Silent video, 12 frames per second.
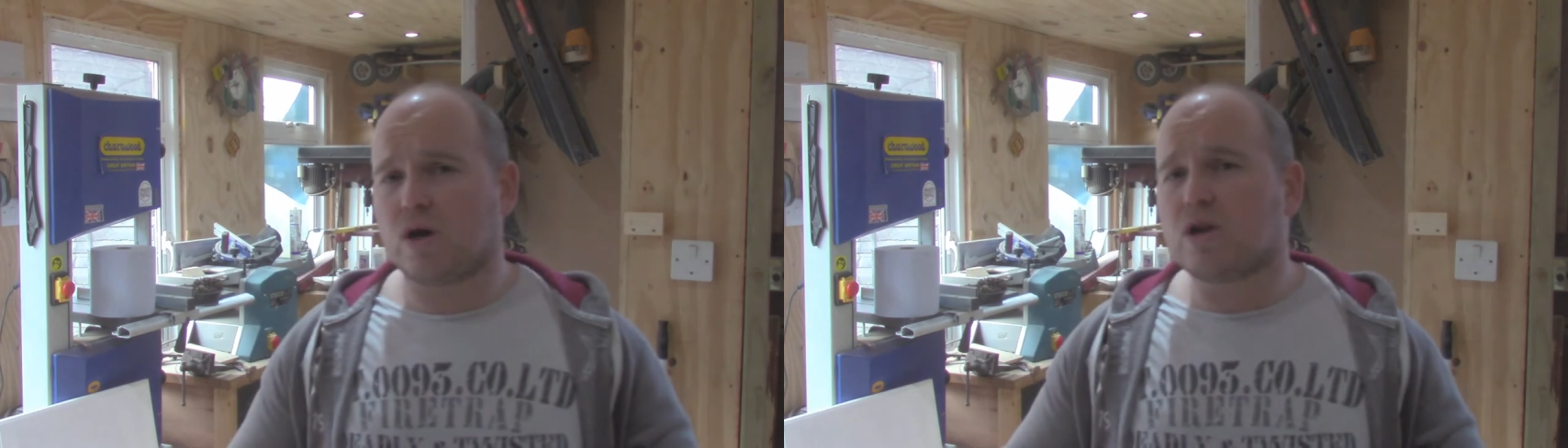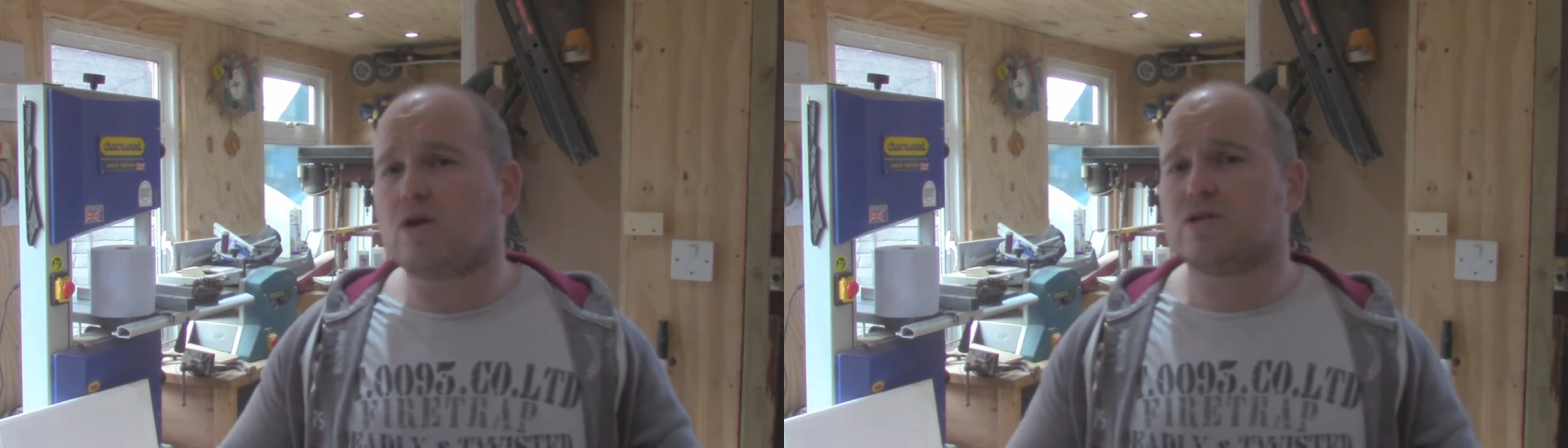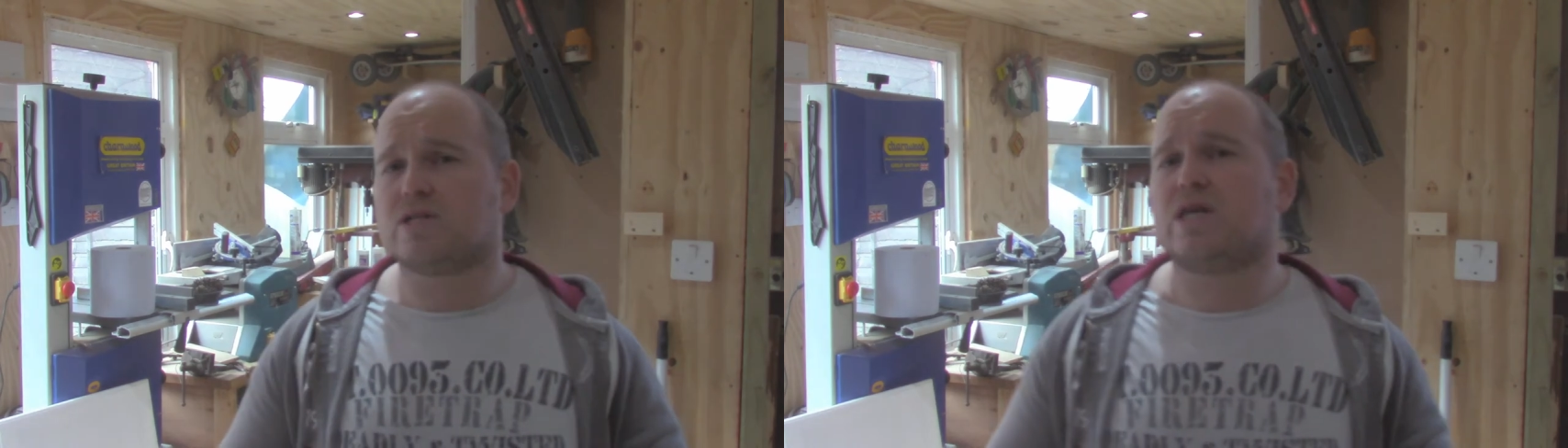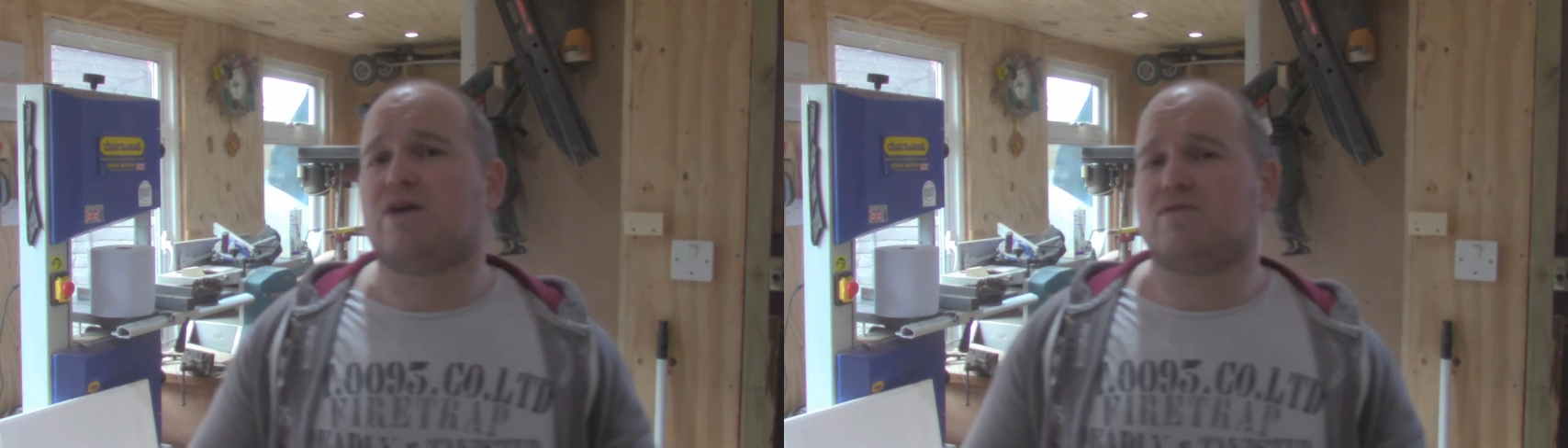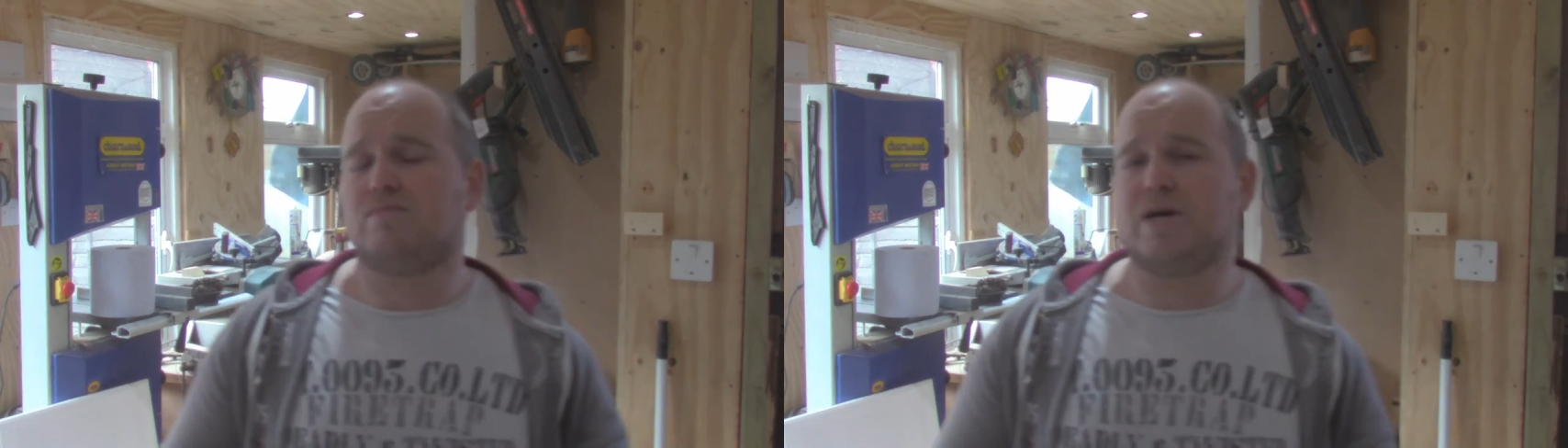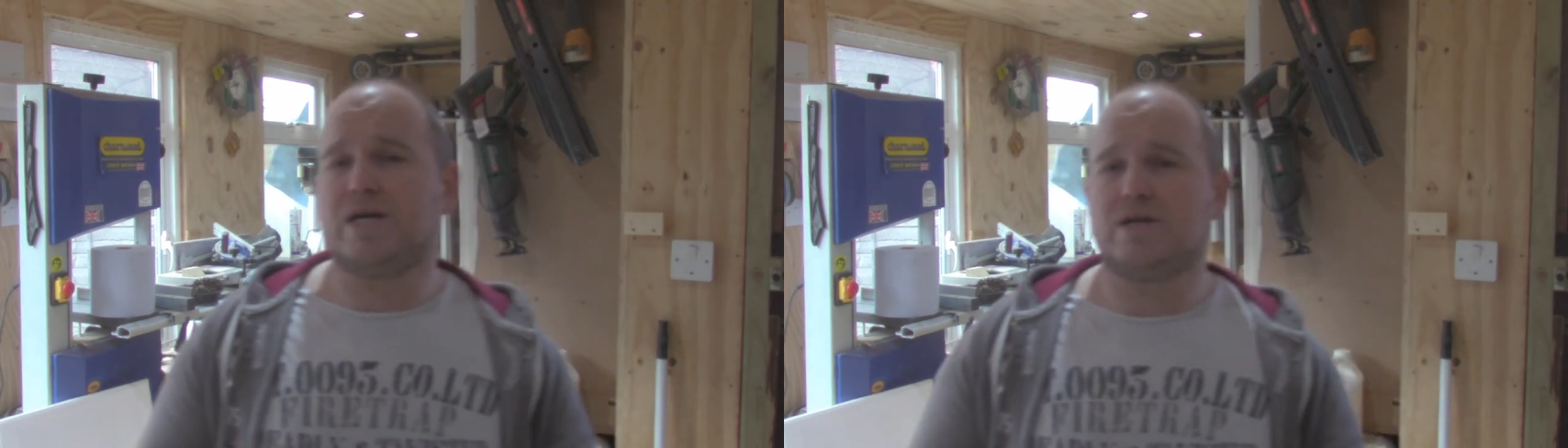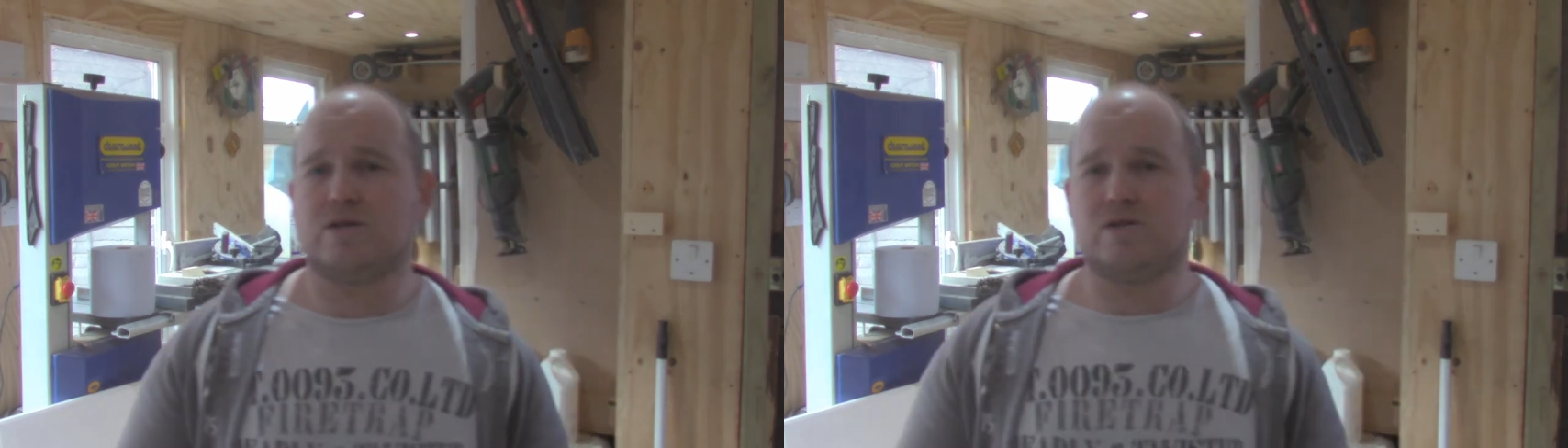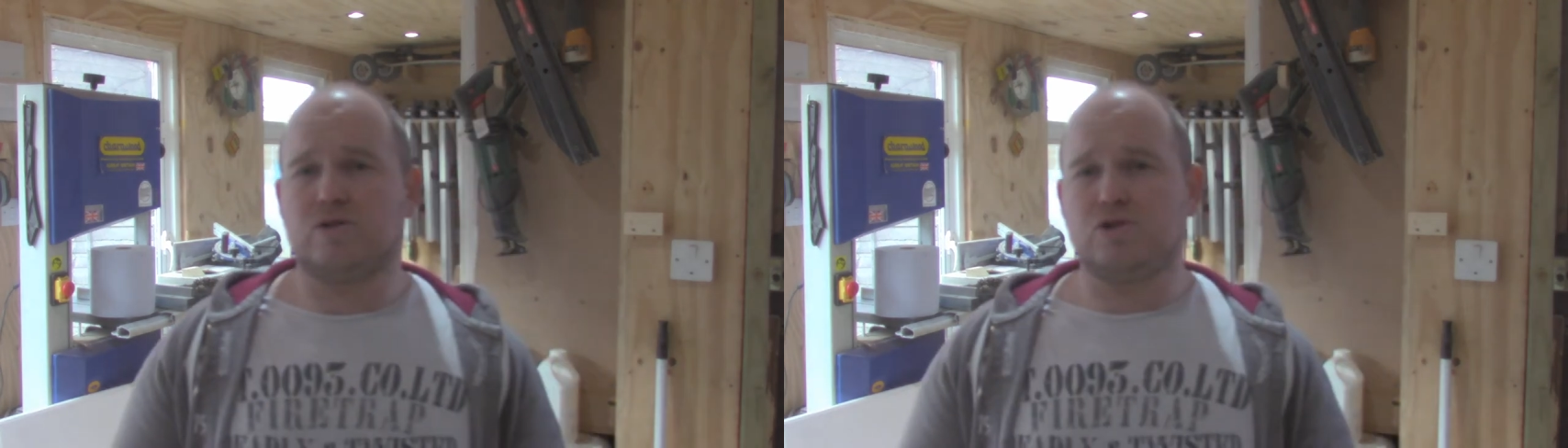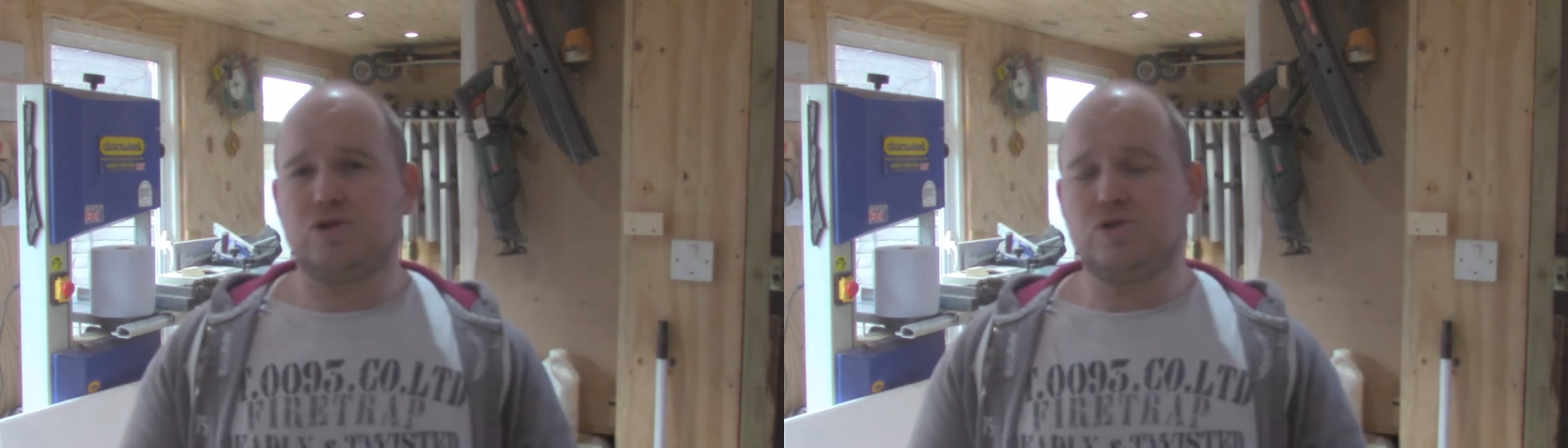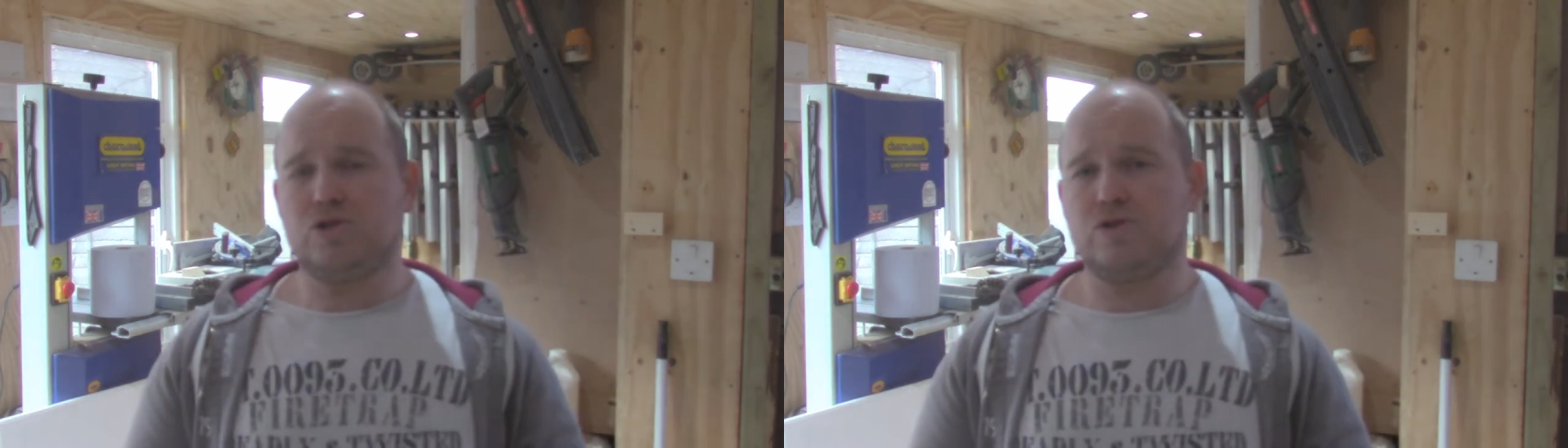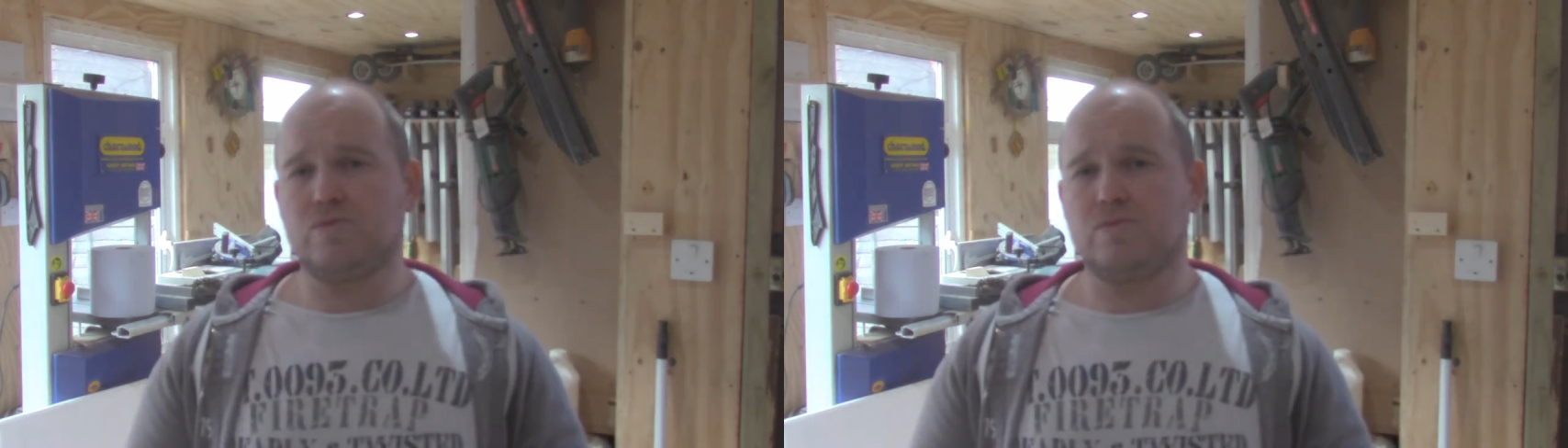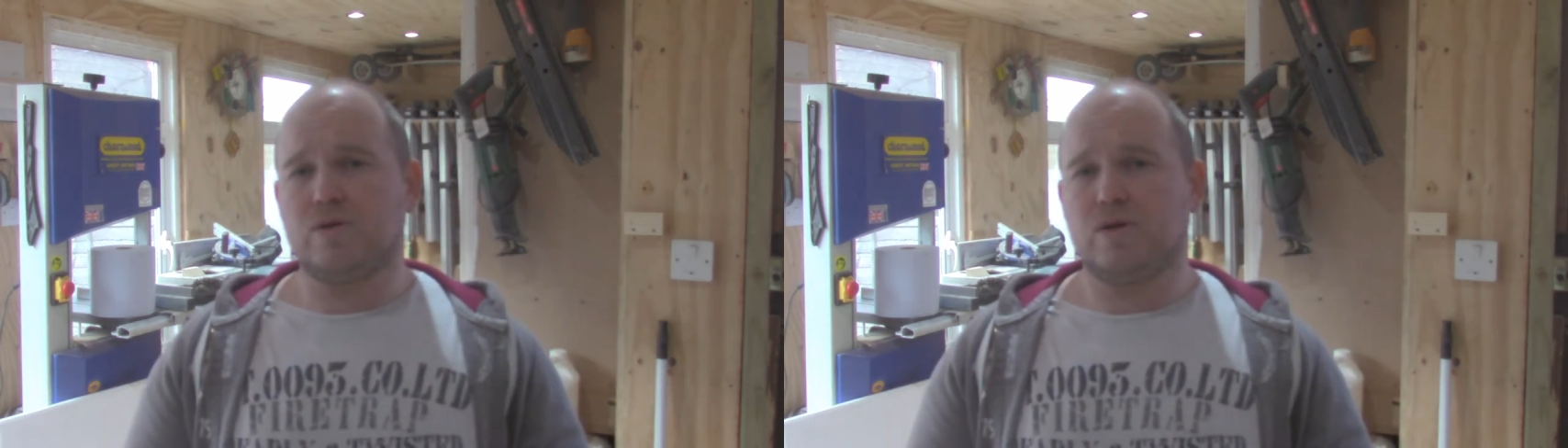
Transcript: a lot of the other makers on YouTube.